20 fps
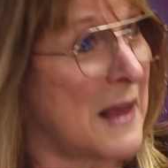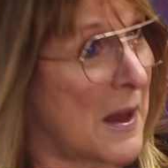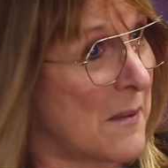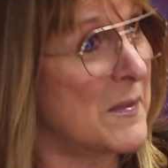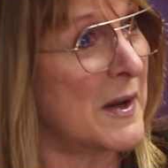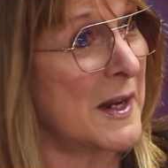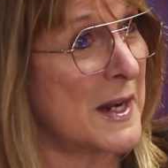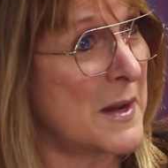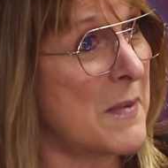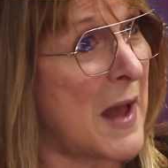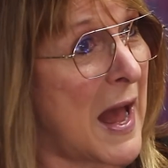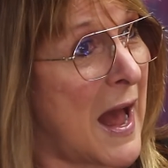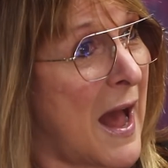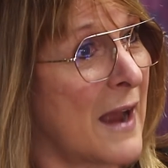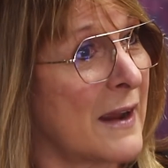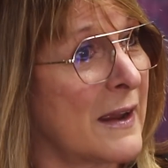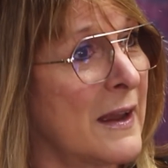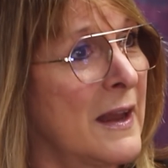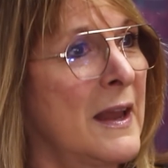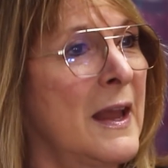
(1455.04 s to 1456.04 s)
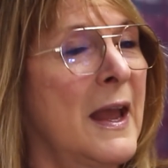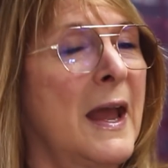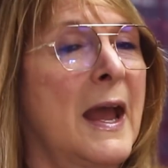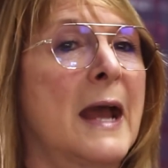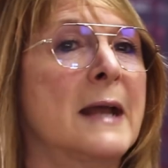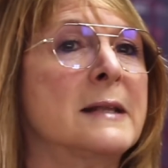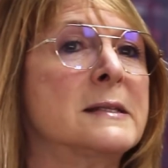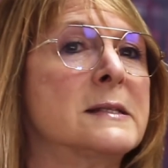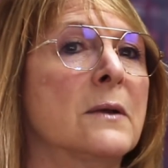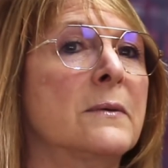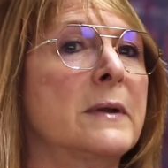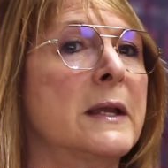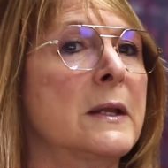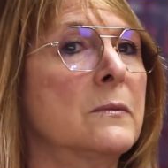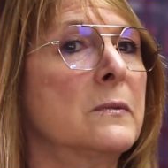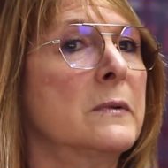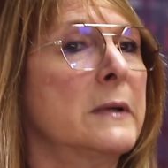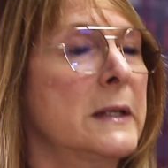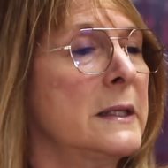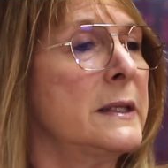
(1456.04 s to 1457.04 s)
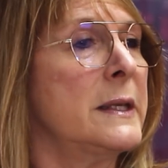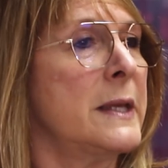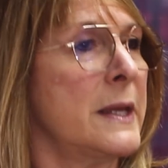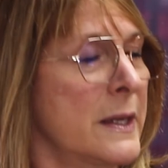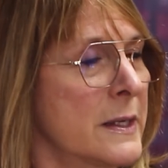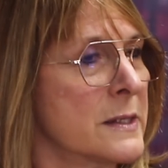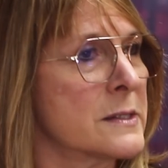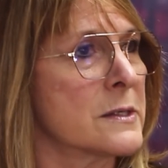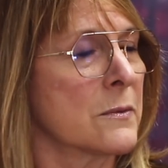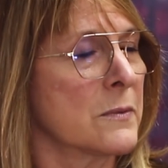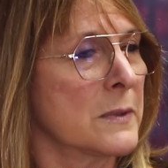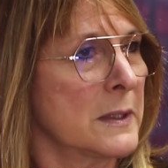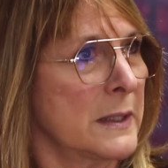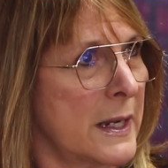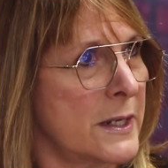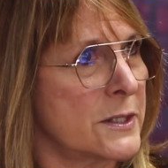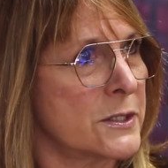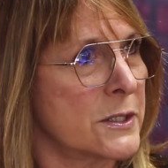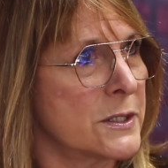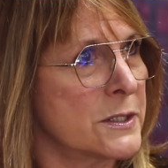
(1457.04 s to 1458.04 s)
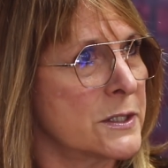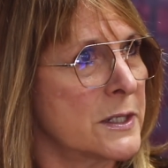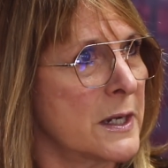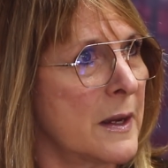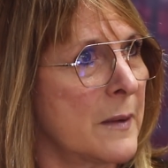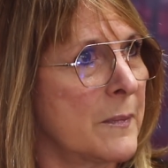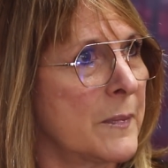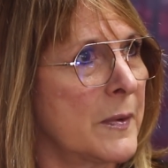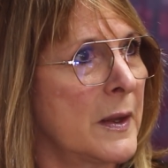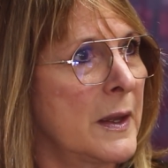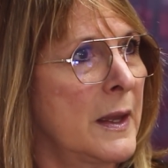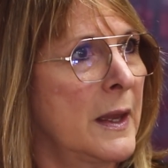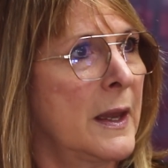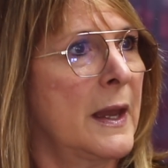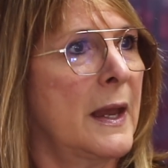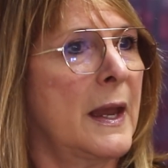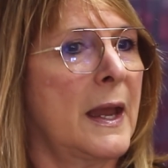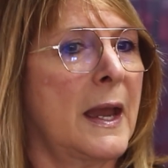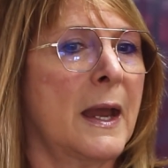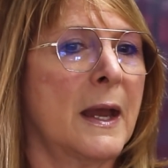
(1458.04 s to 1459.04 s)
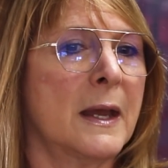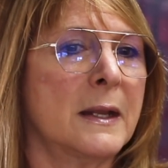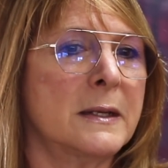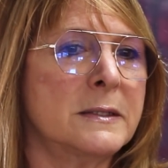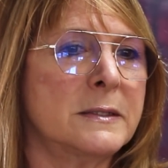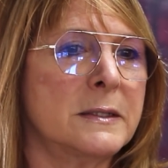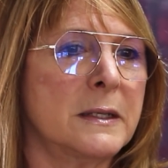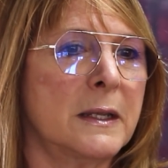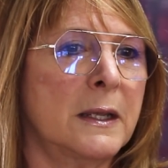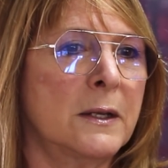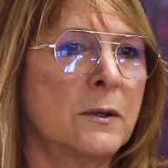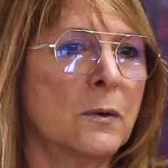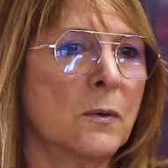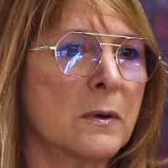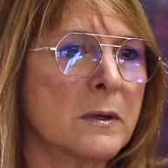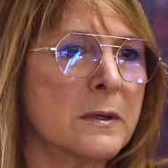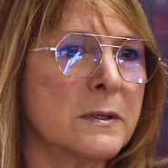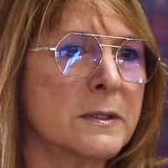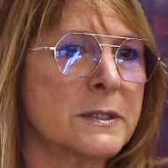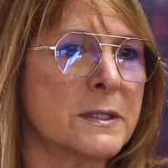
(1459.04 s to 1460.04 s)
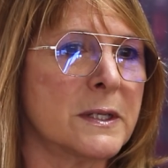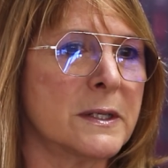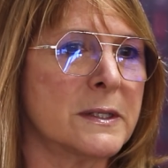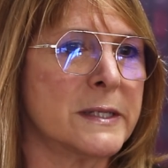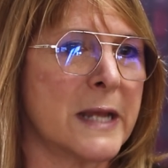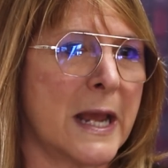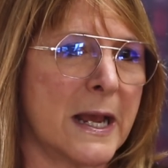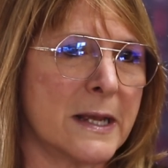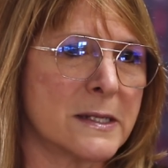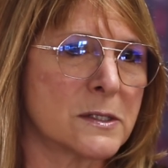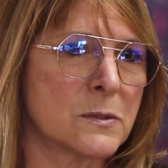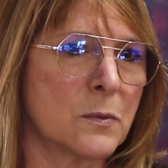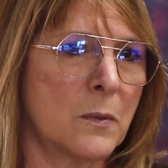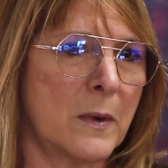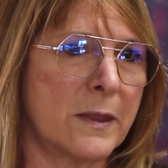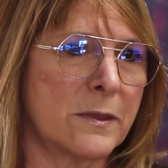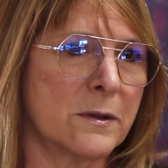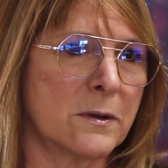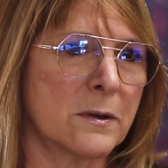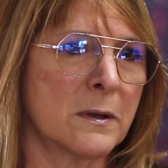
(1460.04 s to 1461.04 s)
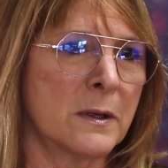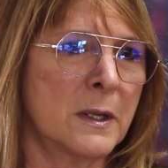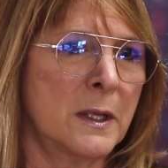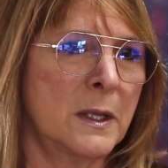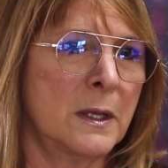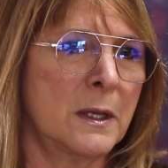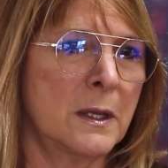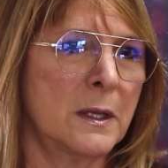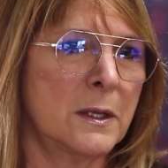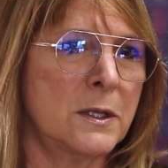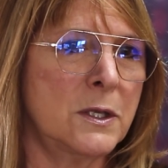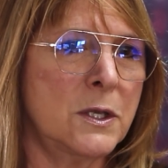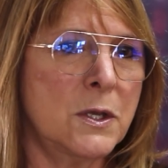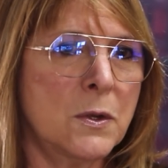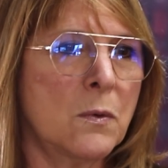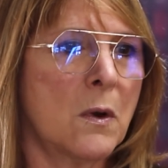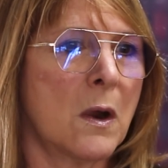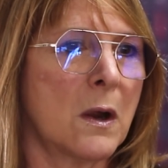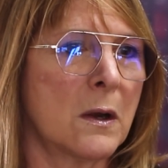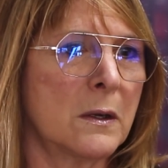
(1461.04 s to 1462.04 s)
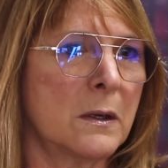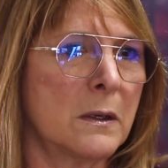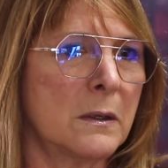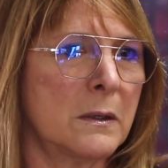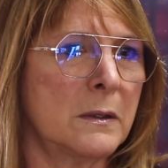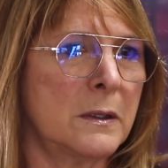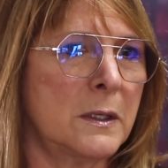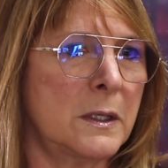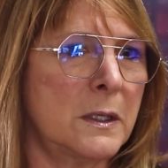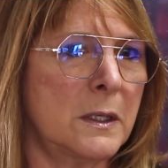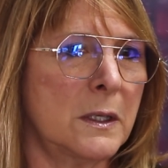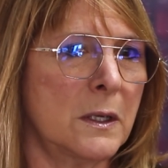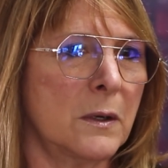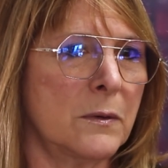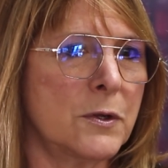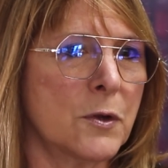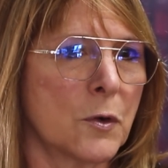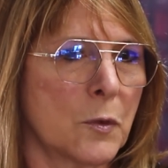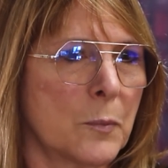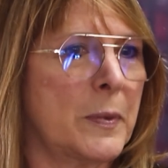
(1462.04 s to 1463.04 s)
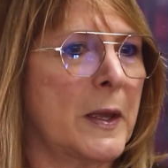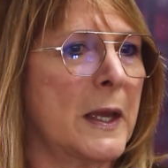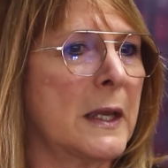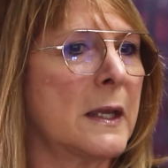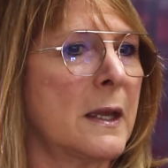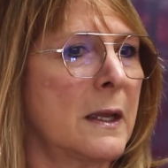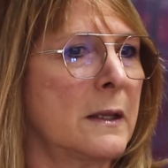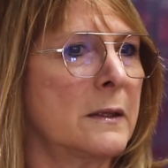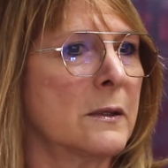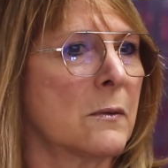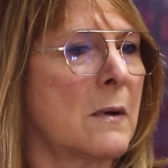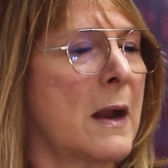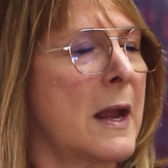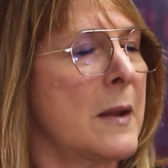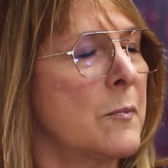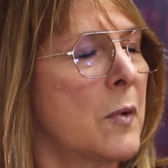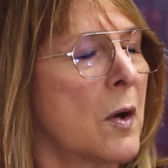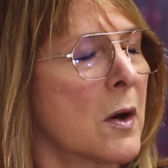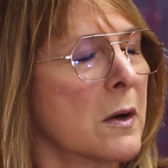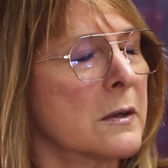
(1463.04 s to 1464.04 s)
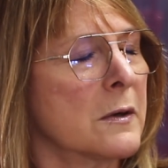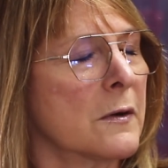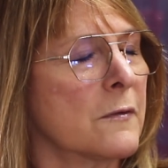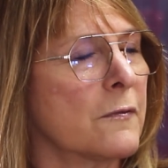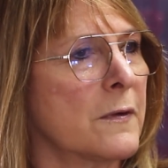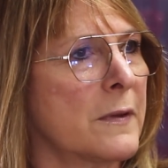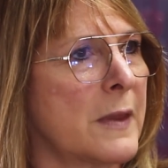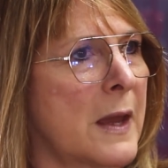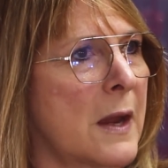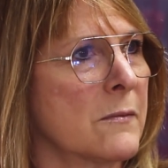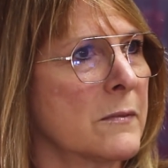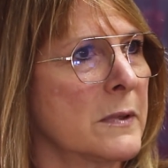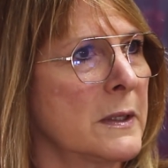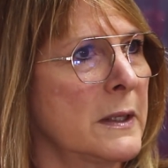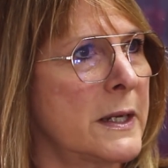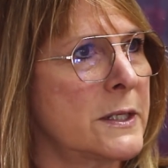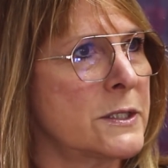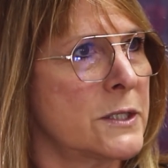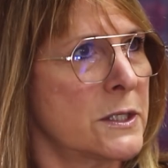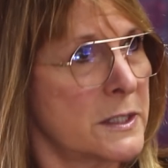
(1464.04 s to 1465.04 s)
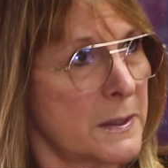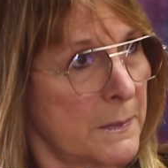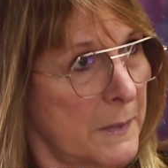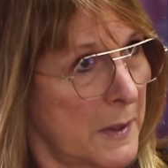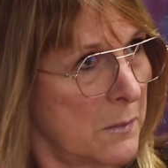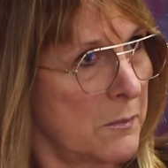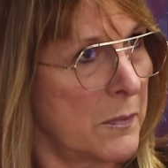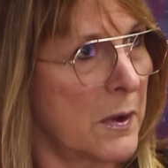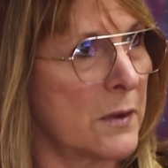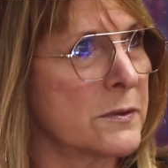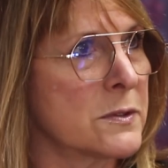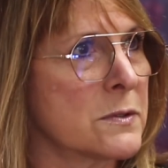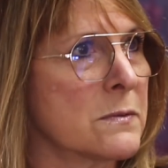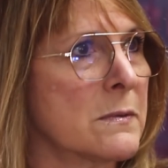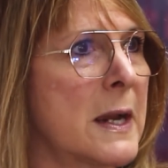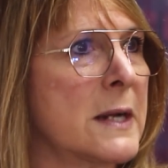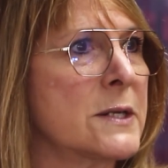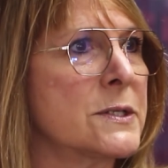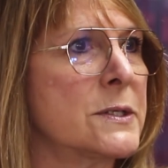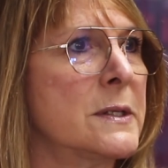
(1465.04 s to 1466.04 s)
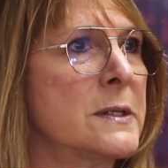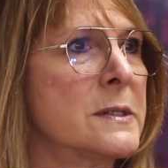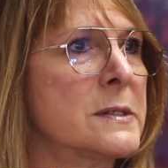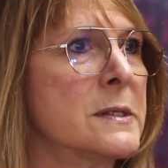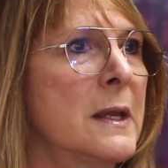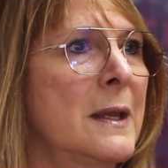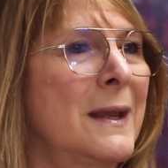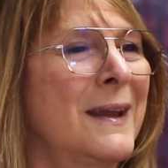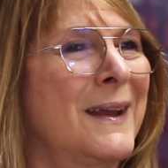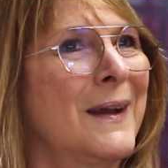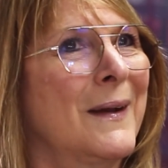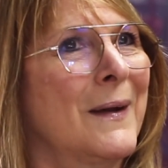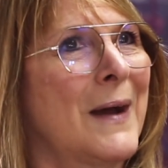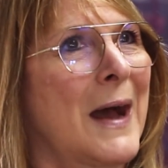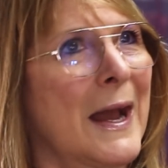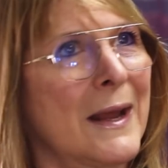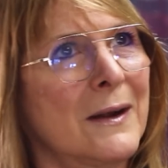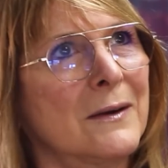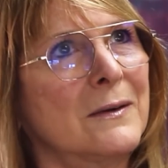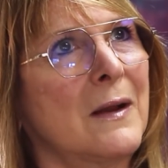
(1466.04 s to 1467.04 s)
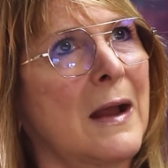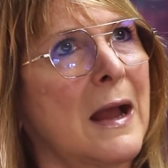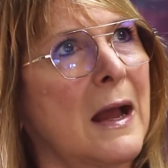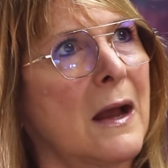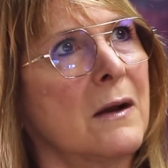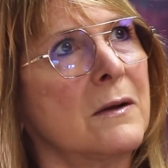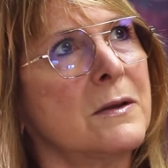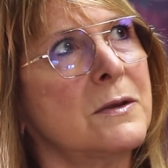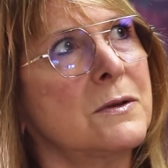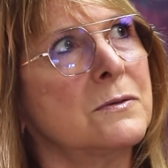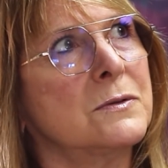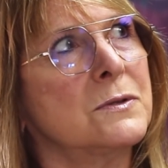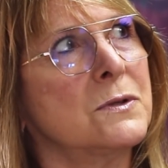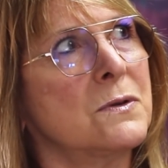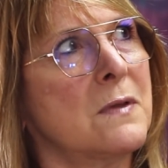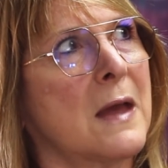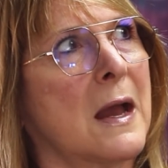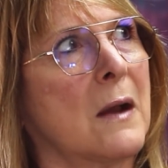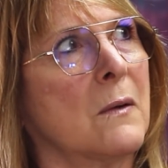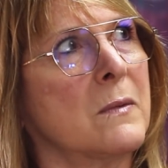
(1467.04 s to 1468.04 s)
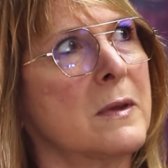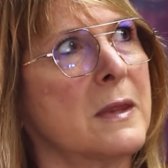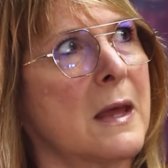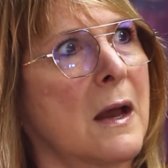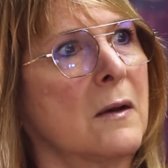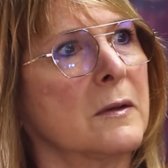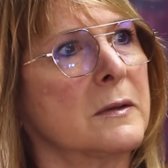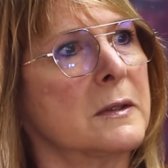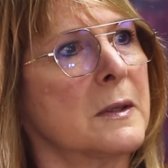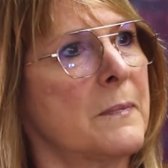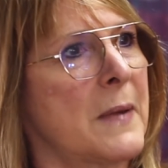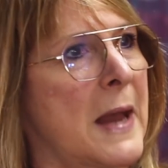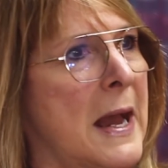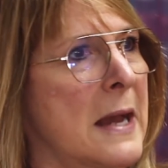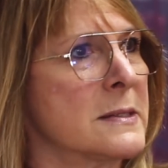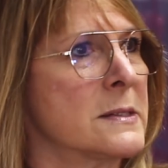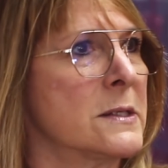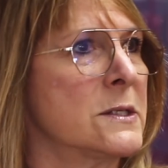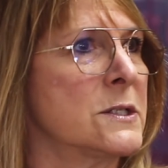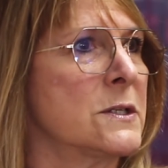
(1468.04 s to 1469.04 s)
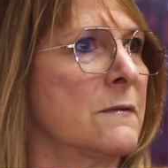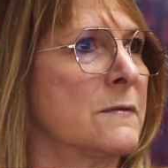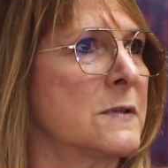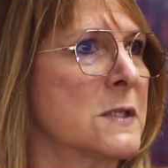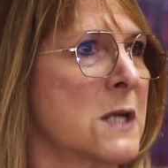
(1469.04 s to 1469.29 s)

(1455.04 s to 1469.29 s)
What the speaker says: that money back. And so it really is a relationship. And in order to test whether you're picking the right partner for that relationship in both directions, I don't know how you do that without the passage of